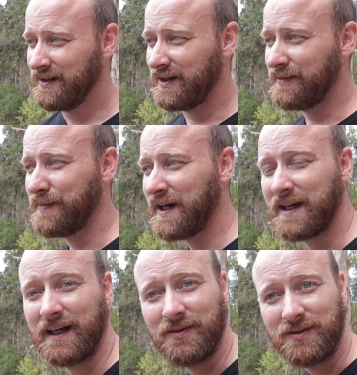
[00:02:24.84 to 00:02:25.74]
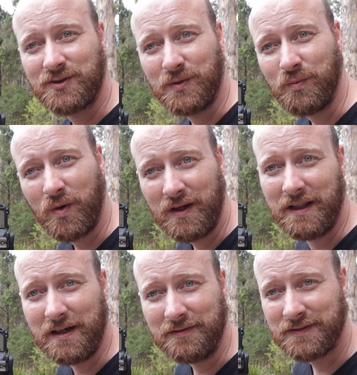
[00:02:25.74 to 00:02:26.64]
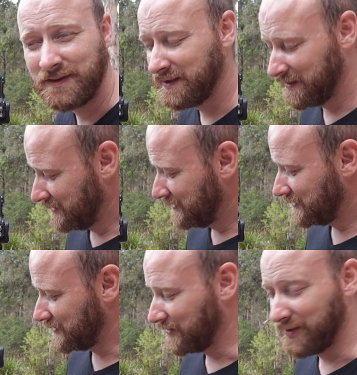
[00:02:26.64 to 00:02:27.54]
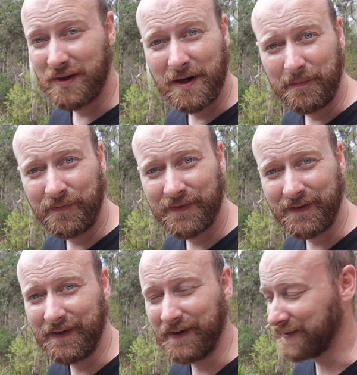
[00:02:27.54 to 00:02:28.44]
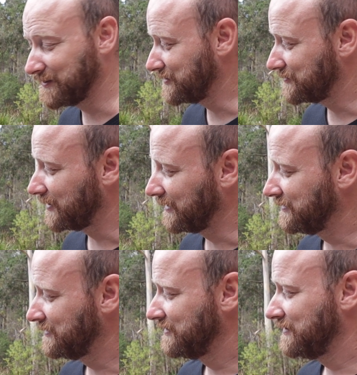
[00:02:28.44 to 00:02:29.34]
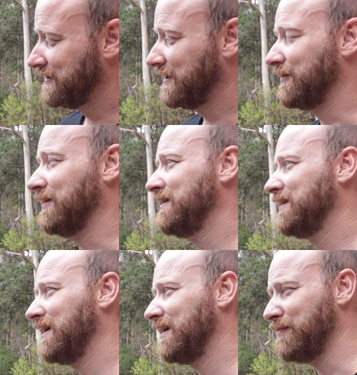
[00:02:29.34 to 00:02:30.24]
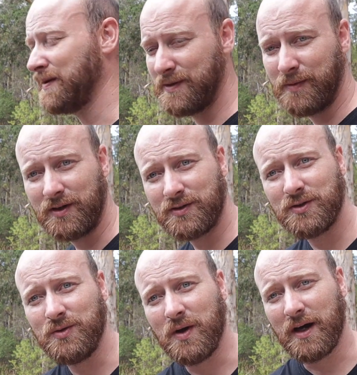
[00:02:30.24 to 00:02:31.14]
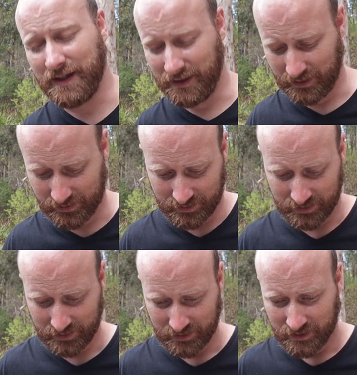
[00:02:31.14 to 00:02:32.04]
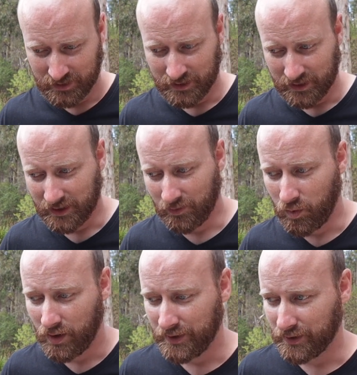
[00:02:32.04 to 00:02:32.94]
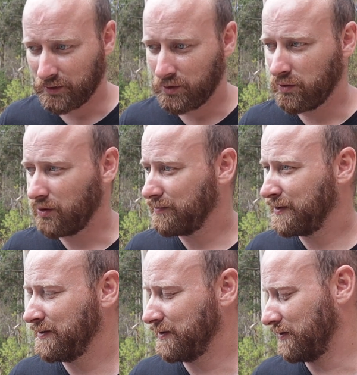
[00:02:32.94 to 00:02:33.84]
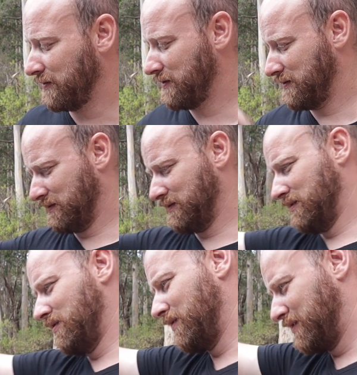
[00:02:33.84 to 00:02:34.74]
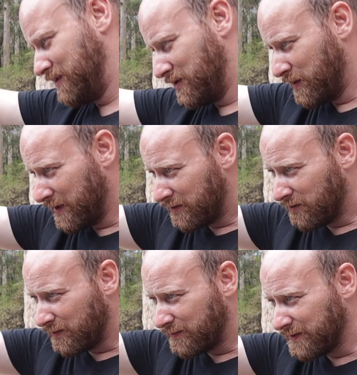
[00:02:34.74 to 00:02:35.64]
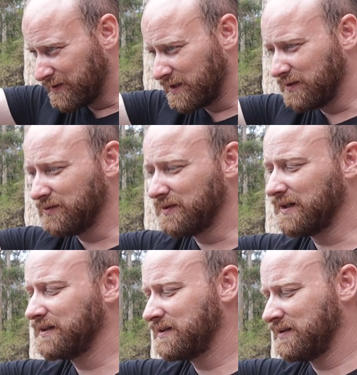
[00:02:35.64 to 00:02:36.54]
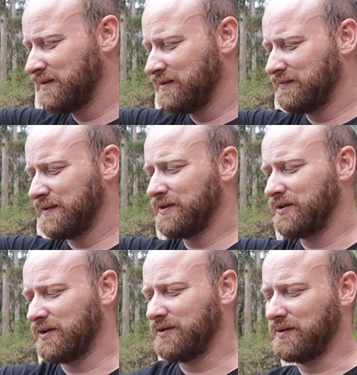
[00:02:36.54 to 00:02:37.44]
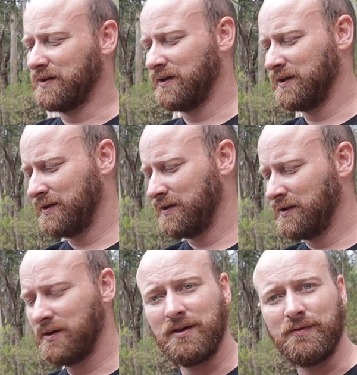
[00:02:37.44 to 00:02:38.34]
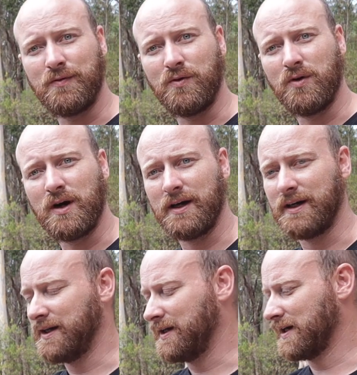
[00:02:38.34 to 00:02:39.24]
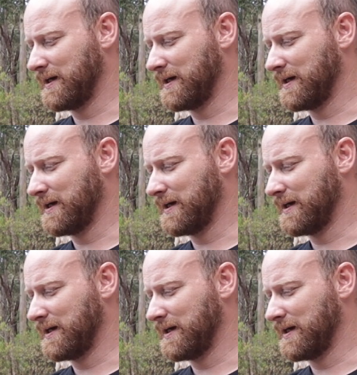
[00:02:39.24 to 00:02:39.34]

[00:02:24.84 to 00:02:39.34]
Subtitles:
I'm back out doing what I love. So yeah, this is great. Anyway, maybe I might do a wider crop, you know, not a square crop for this little lake. Maybe go for a